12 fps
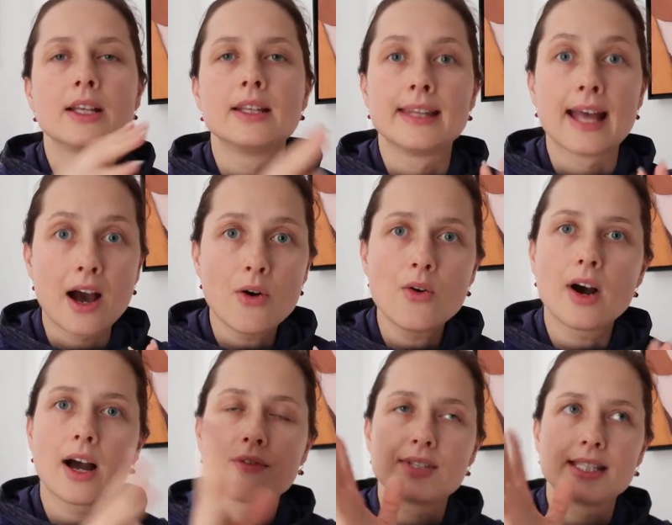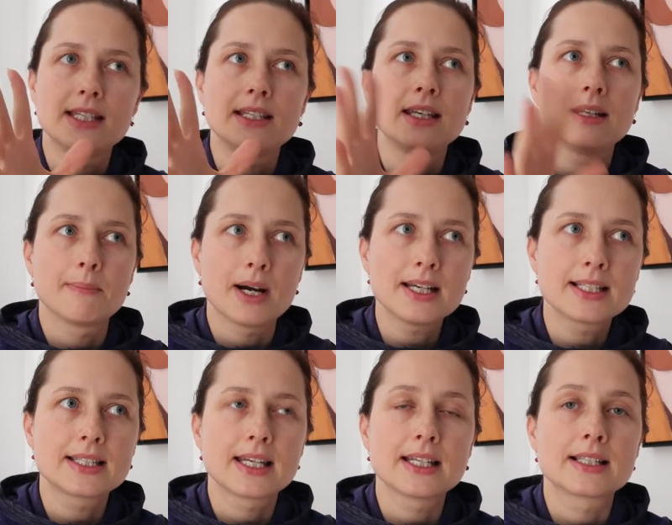Now I've seen in my
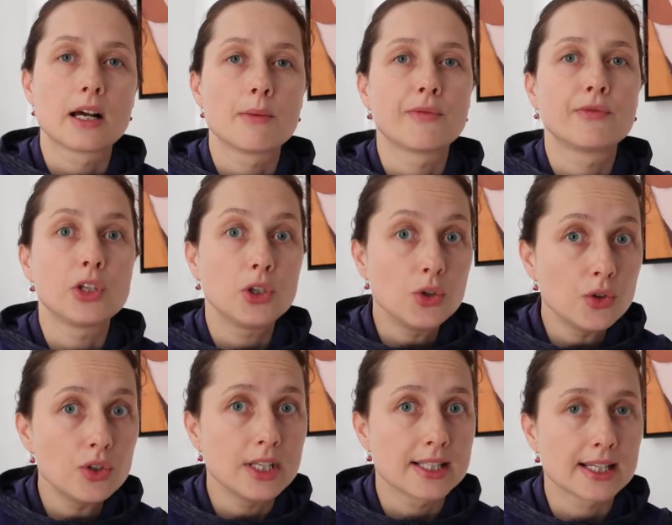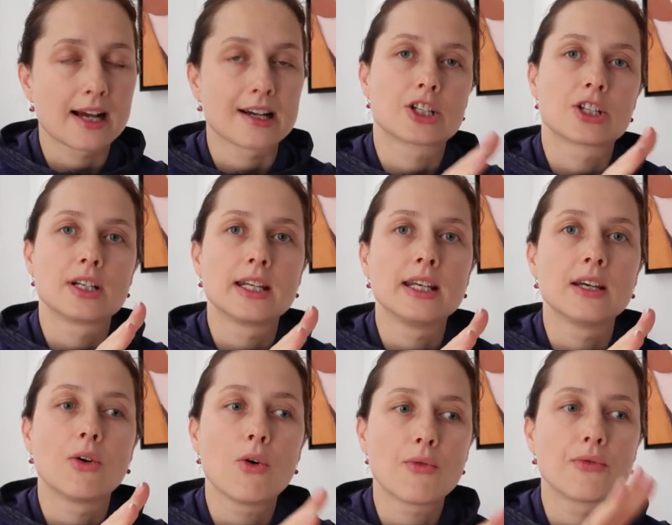state some of the unis
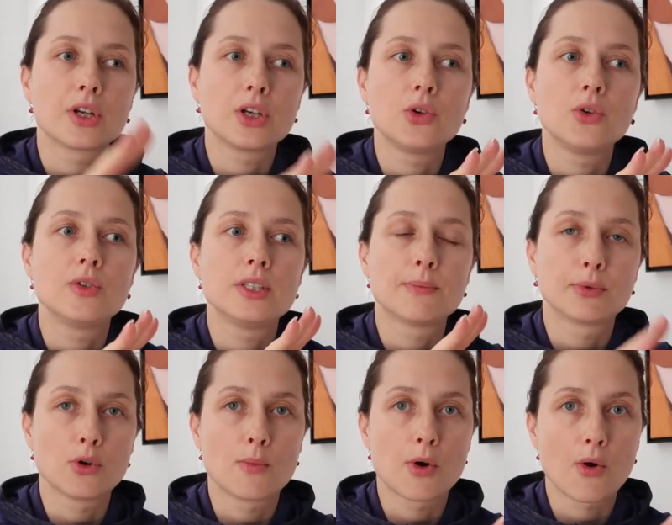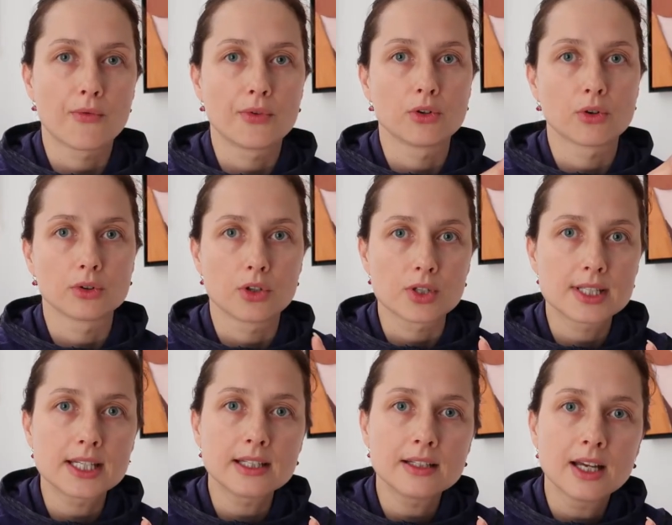actually offer you diploma of enrolled
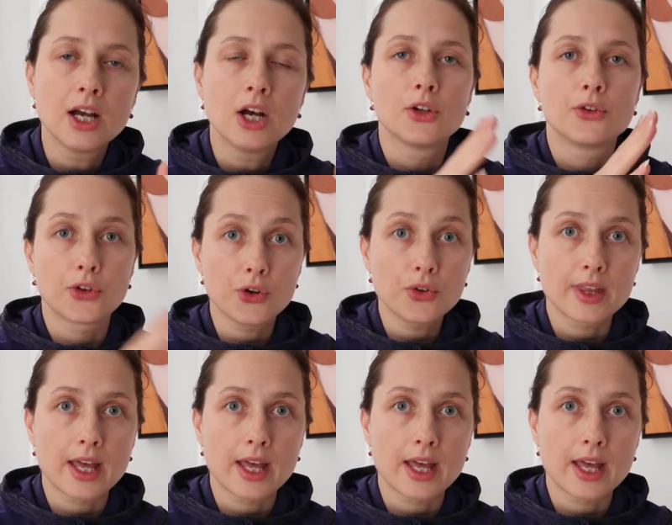nursing through